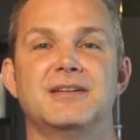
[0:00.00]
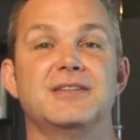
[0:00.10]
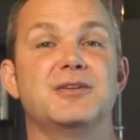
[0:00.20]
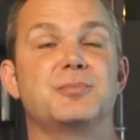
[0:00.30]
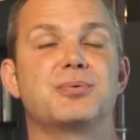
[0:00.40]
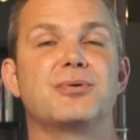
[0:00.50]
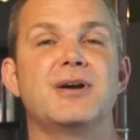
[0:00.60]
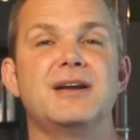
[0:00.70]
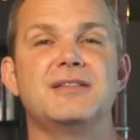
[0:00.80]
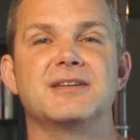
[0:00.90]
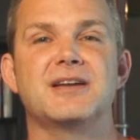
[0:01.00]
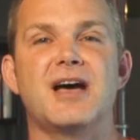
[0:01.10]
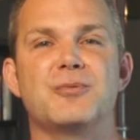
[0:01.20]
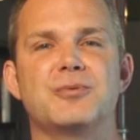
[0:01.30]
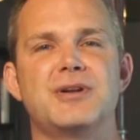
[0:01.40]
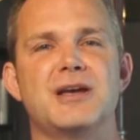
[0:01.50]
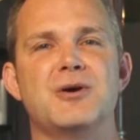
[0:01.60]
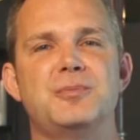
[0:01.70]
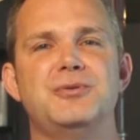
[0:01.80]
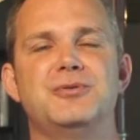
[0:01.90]
then pray that God would
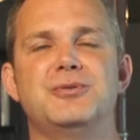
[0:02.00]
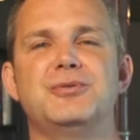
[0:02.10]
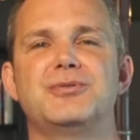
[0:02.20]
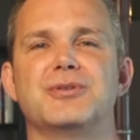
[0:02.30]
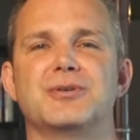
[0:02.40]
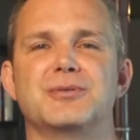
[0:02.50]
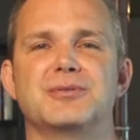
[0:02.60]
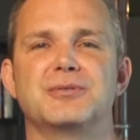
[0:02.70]
help you do so.